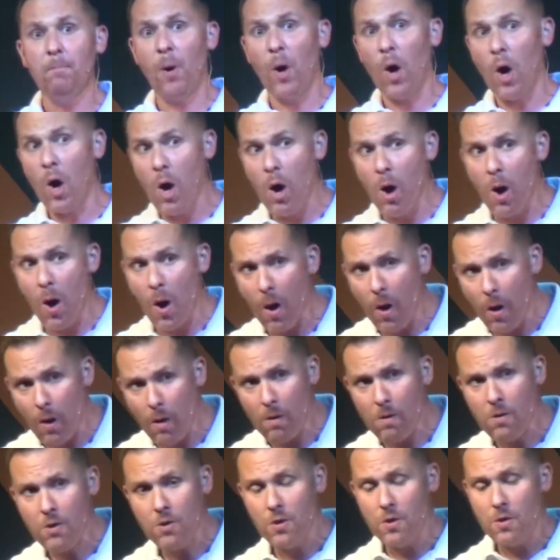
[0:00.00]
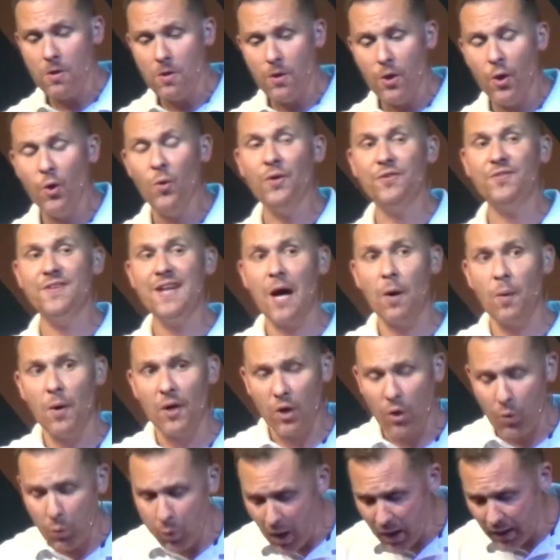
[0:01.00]
Paul, who is now
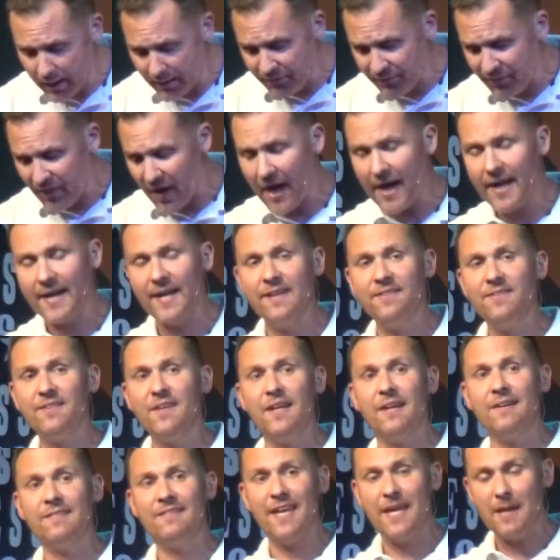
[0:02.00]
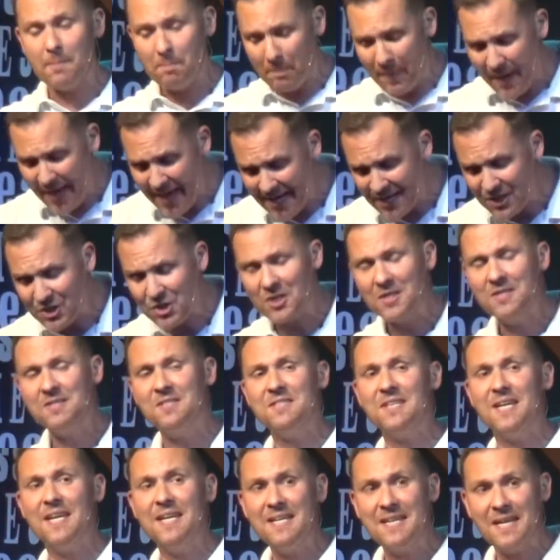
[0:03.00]
unqualified, it's going to take
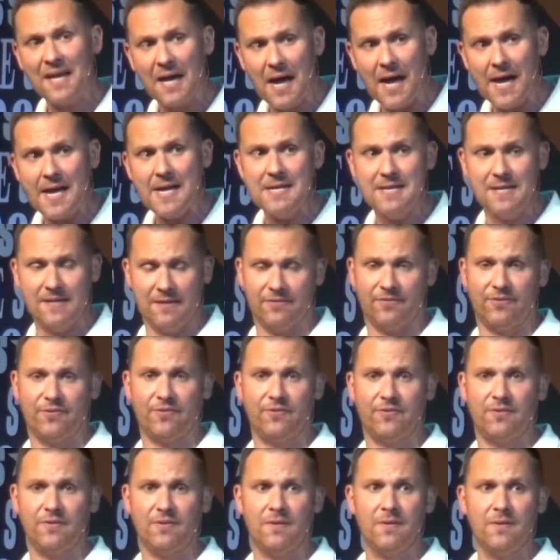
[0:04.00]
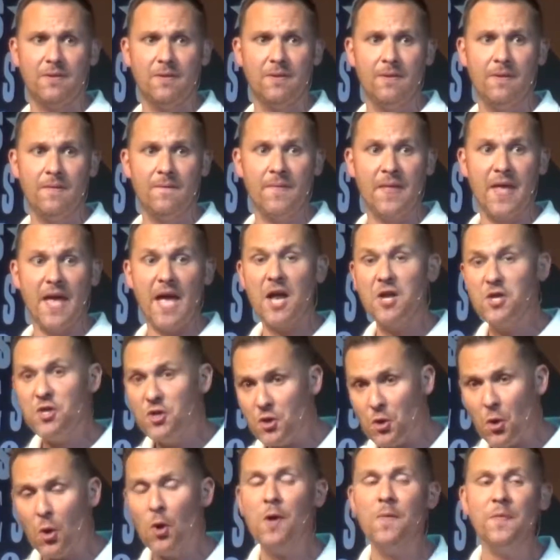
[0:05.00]
patience and kindness. And
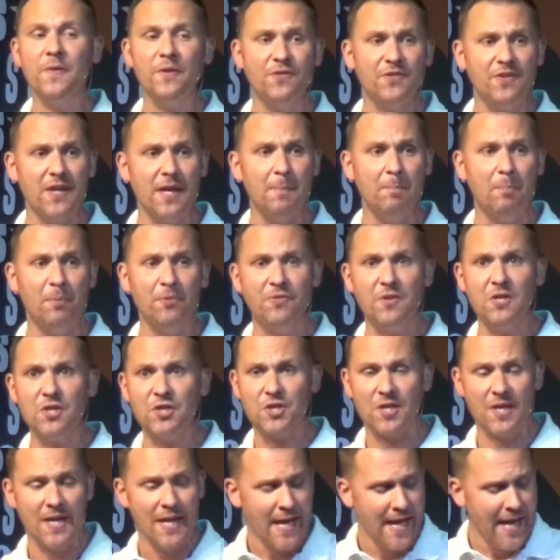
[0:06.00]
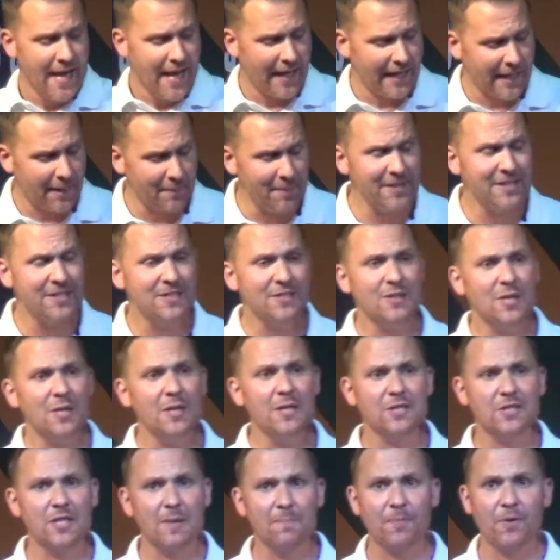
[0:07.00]
you're in the same position. And let me just
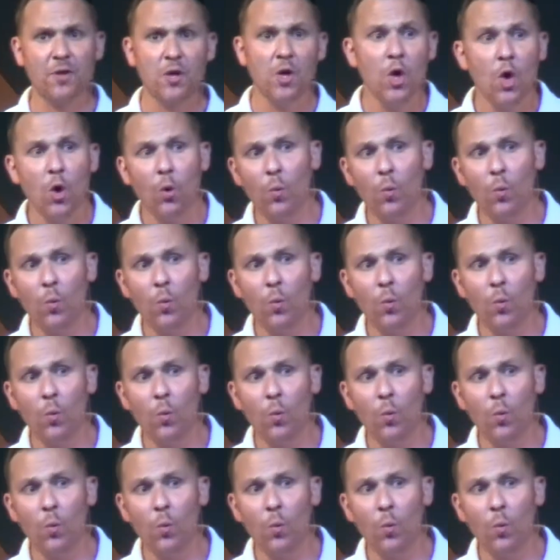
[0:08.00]
tell you something.